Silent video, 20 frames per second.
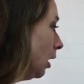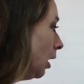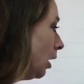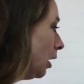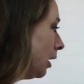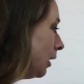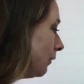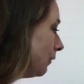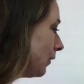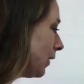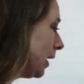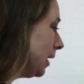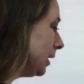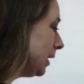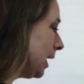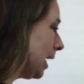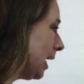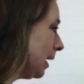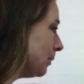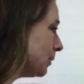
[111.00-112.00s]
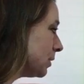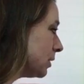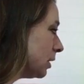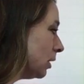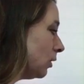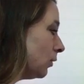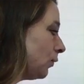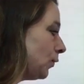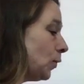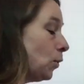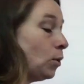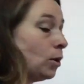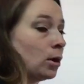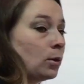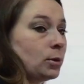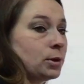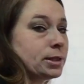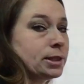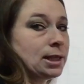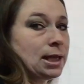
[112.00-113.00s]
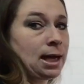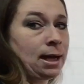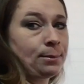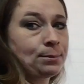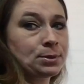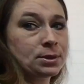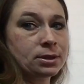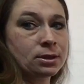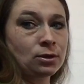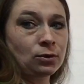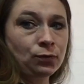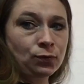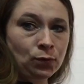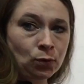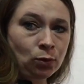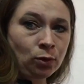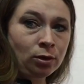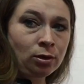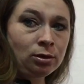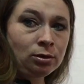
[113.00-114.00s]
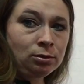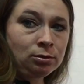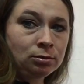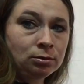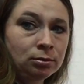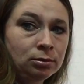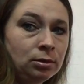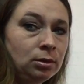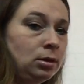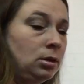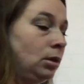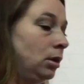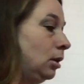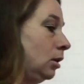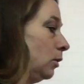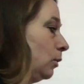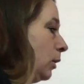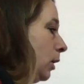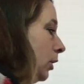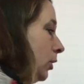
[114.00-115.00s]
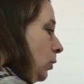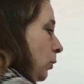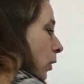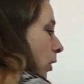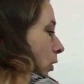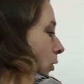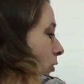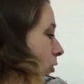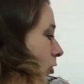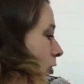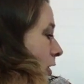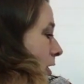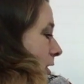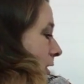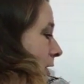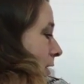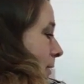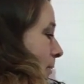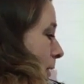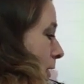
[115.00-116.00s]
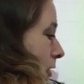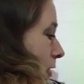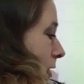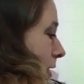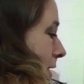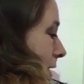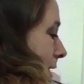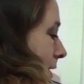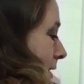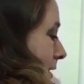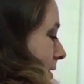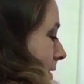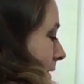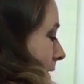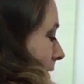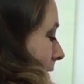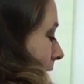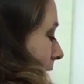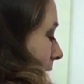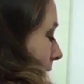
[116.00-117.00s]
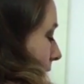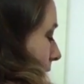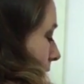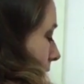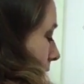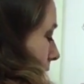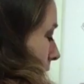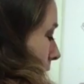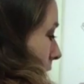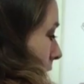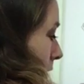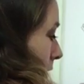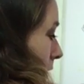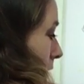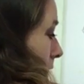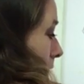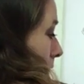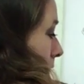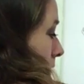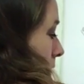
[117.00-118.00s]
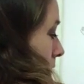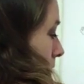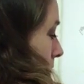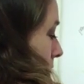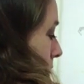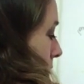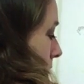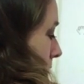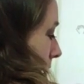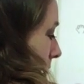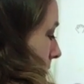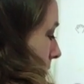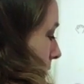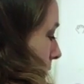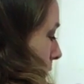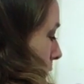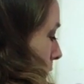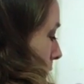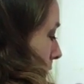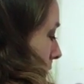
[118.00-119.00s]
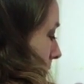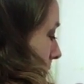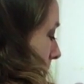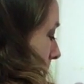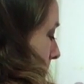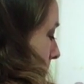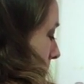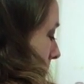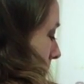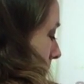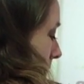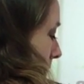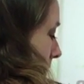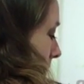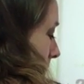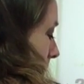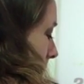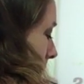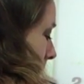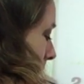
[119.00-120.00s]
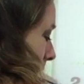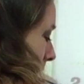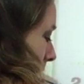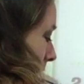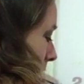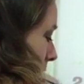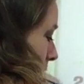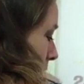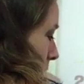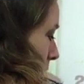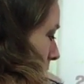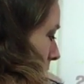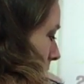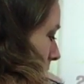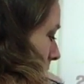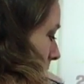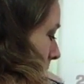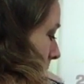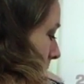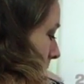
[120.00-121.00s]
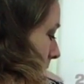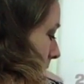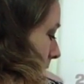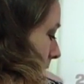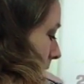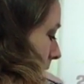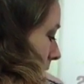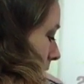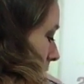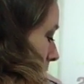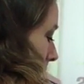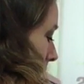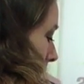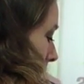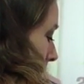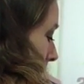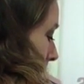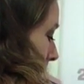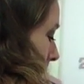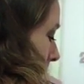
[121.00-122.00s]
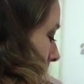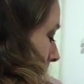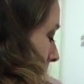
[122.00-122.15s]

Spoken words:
Alright, find the opposite of 4. What's the opposite of 4? Well, you want to go just as much distance to the left of 0. So if you've got 4, the opposite is -4. Okay?